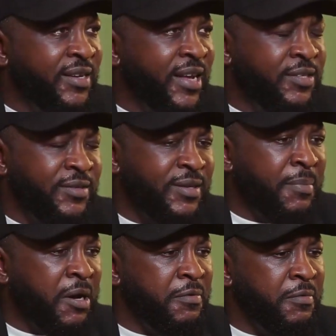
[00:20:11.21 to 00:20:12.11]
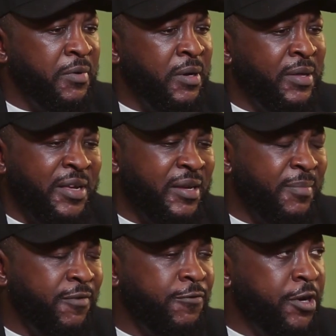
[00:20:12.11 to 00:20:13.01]
and that's about, I think,
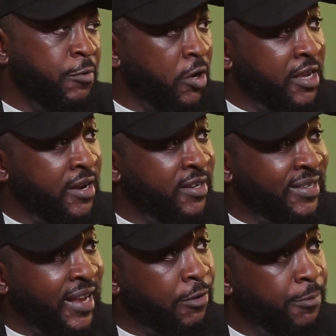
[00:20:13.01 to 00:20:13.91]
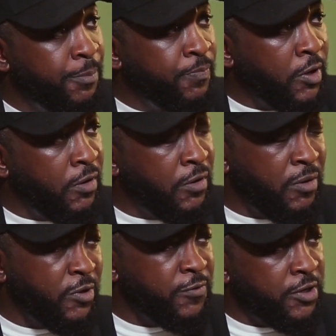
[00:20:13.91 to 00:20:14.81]
about 41 years now, wow. or
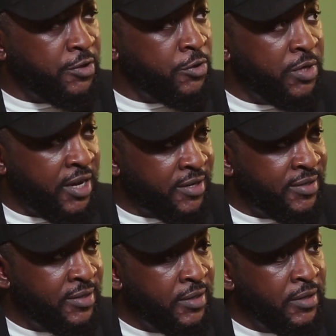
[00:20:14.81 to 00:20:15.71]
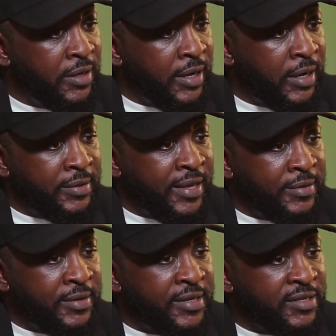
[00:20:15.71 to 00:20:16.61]
almost 42 years wow. uh,
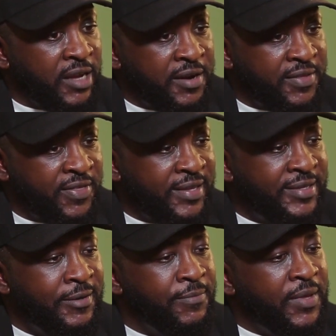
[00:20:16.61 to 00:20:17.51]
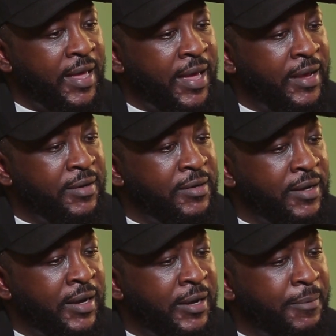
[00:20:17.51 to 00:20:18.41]
that they started that. And
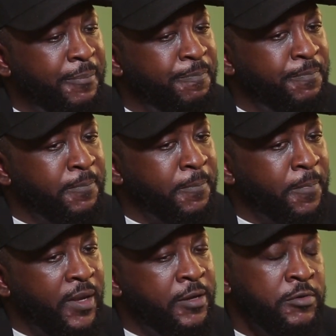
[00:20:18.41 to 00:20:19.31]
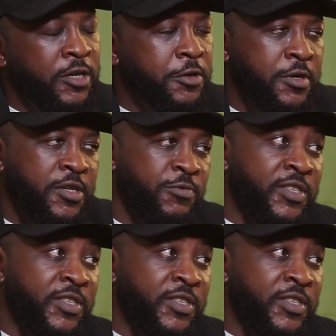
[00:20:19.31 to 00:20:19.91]
um, he'll tell you he's